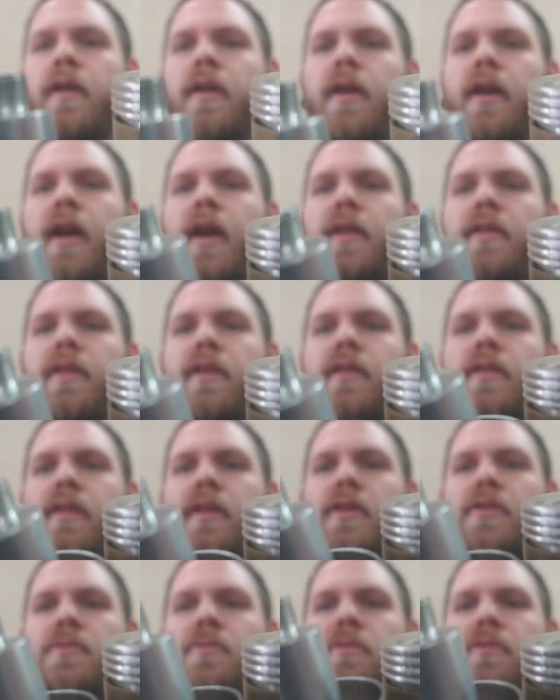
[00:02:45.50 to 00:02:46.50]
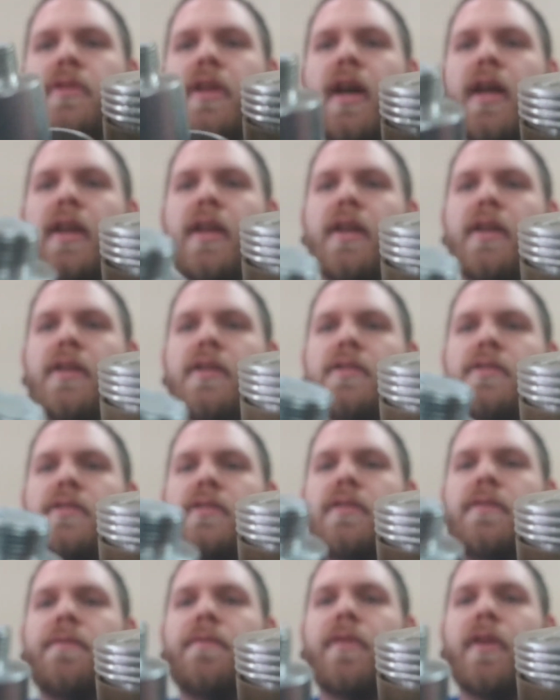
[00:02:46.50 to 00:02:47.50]
And then this one that is
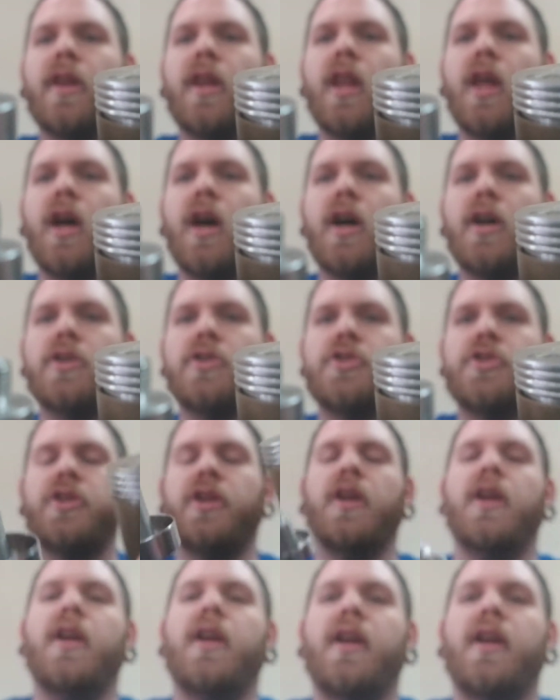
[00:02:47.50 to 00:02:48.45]
flush.